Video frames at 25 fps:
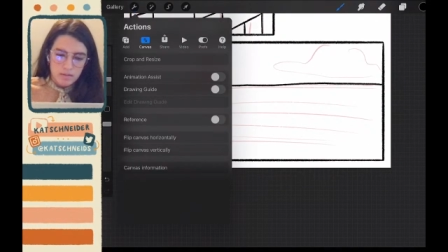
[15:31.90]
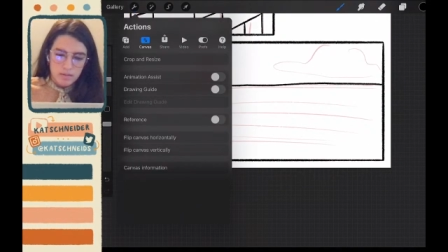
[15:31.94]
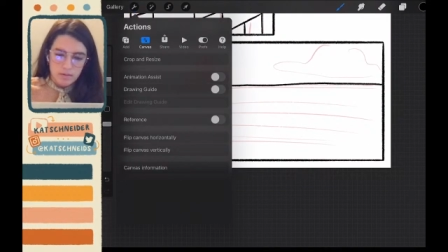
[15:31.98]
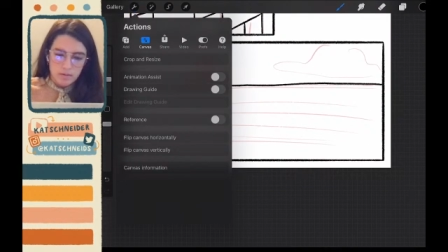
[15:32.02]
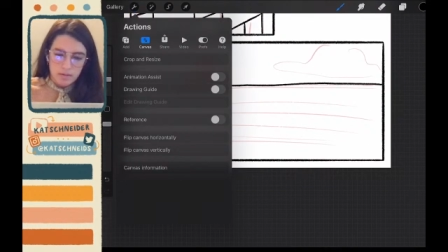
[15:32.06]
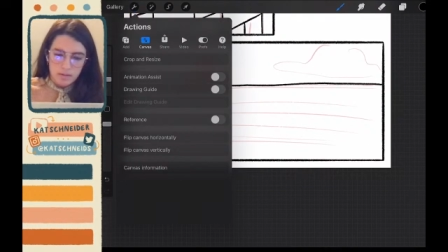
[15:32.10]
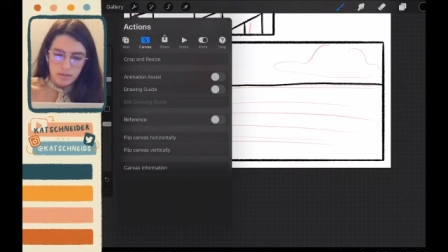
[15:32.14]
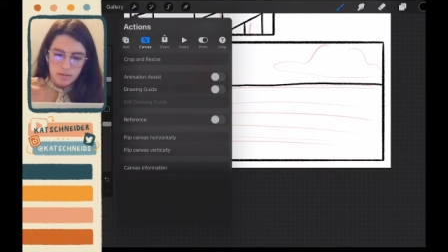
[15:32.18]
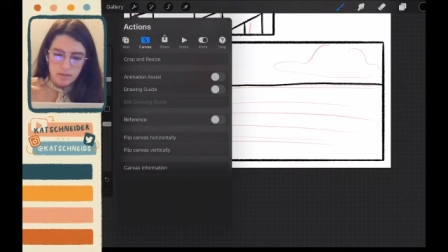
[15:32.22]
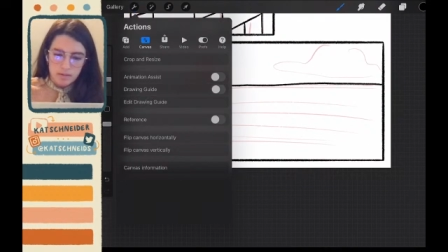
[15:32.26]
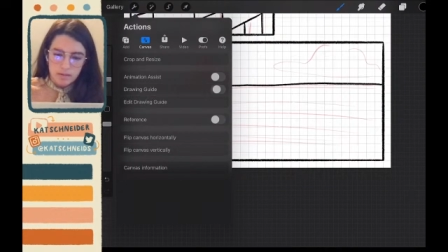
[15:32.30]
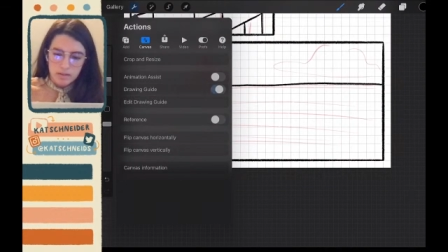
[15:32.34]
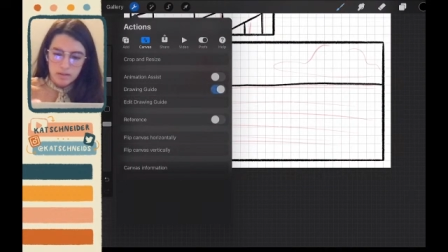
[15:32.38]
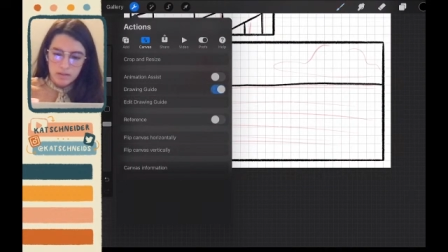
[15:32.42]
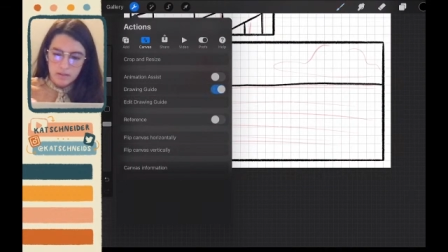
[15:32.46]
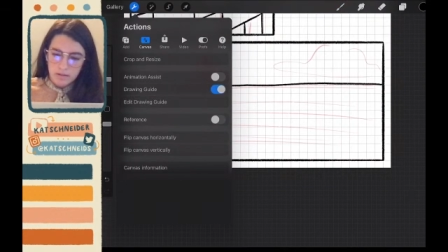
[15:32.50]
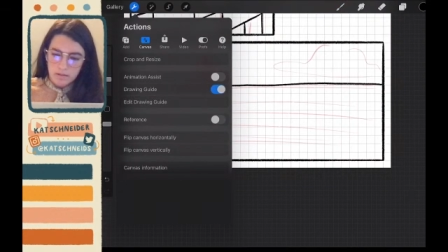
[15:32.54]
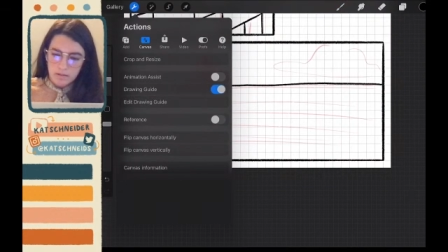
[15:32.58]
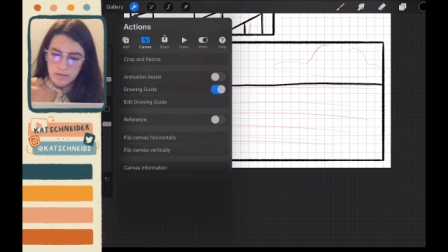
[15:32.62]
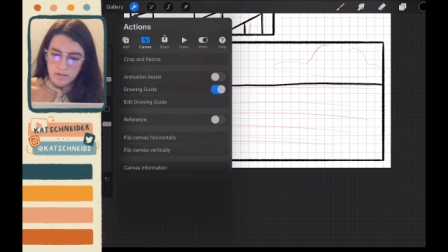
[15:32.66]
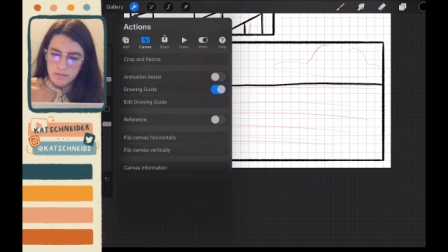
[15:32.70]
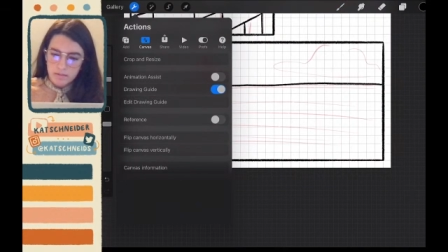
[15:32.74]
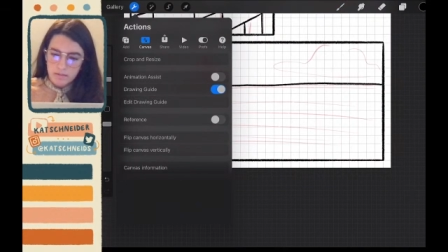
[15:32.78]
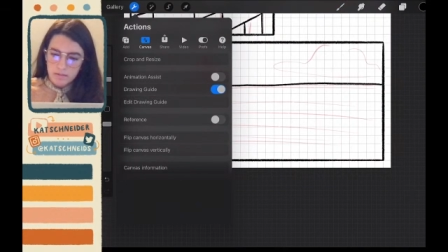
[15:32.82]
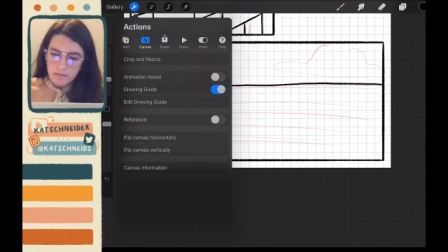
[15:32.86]
Okay, let's see.
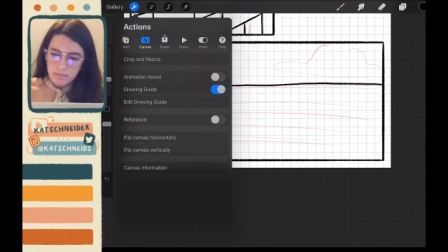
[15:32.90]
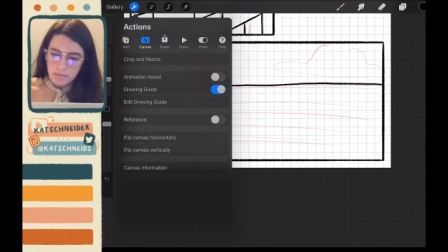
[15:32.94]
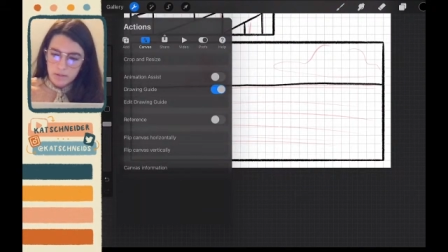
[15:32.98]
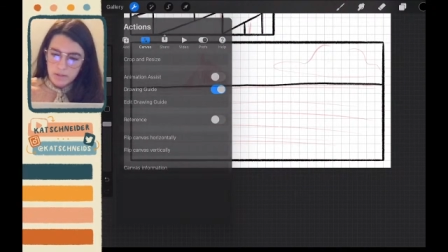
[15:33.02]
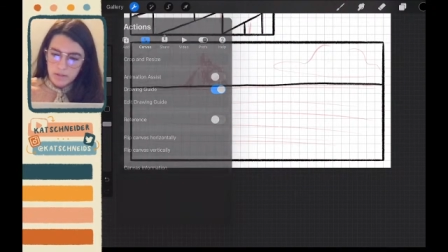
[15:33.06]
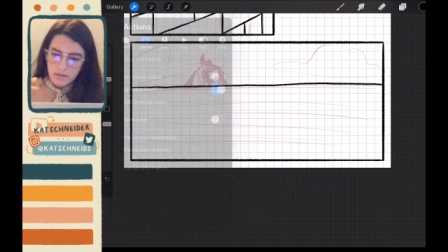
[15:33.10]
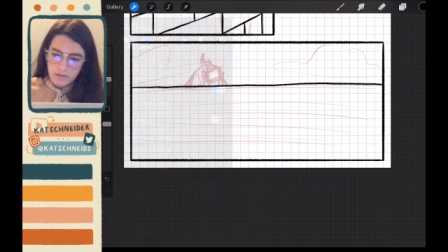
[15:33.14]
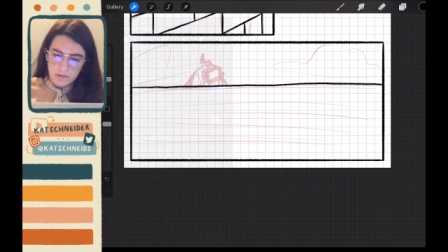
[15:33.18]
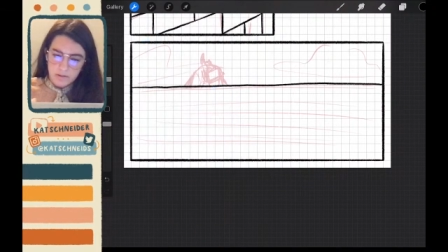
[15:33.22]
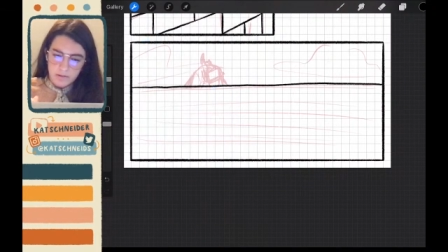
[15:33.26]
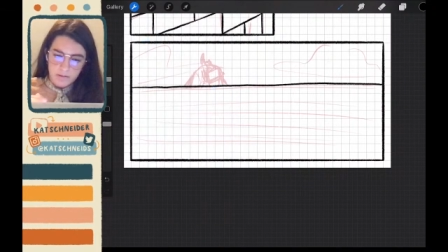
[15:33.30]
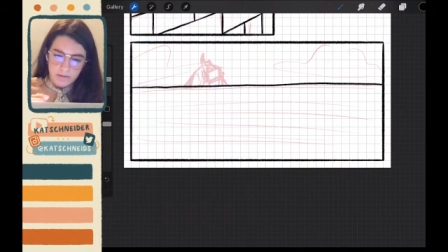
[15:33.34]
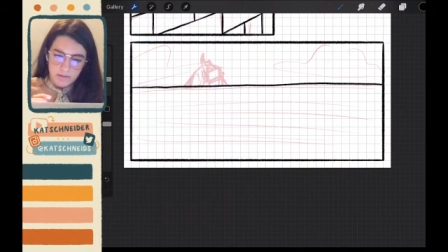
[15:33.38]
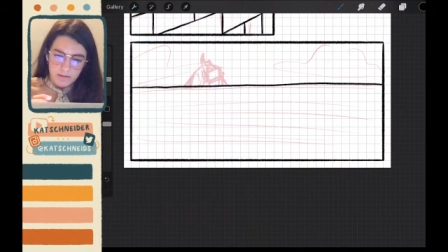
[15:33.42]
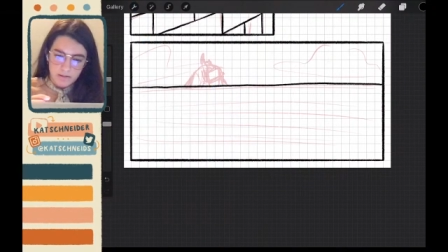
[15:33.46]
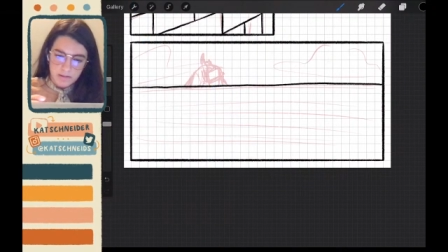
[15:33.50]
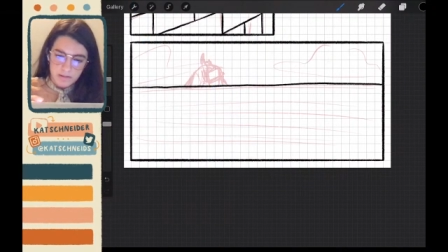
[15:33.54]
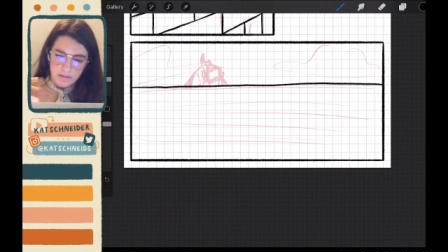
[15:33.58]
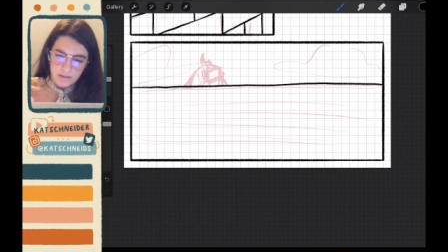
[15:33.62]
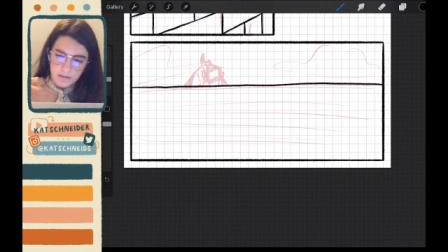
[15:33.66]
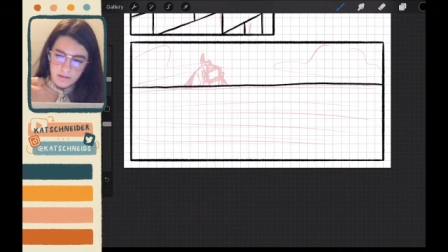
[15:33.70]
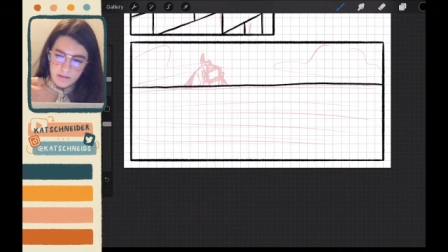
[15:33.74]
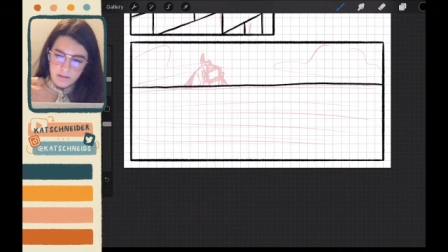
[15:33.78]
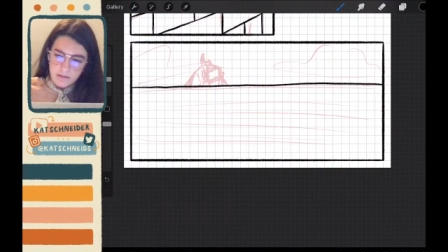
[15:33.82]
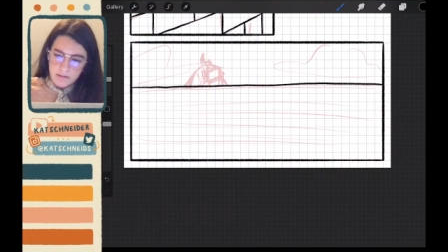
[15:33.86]
I'm gonna turn this
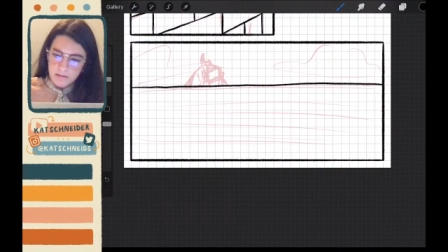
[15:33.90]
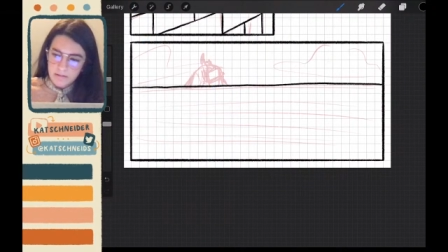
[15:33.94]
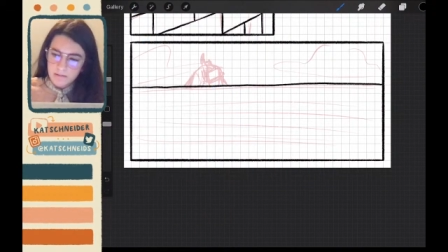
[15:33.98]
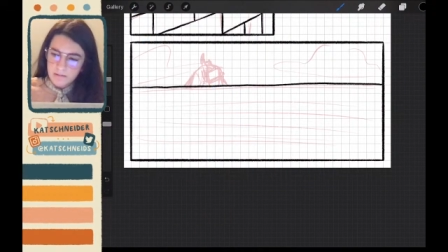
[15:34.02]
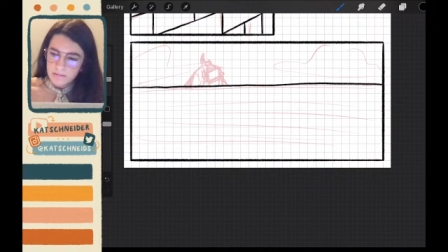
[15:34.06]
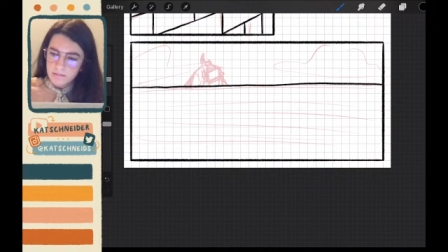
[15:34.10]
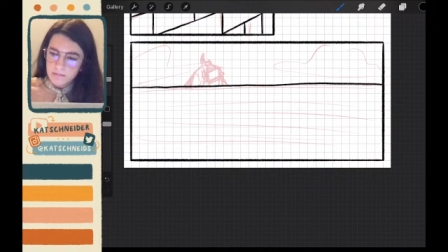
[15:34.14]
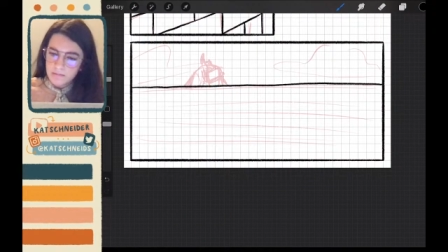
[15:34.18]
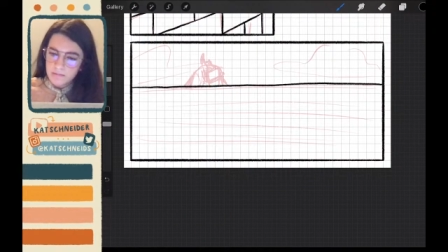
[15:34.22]
on.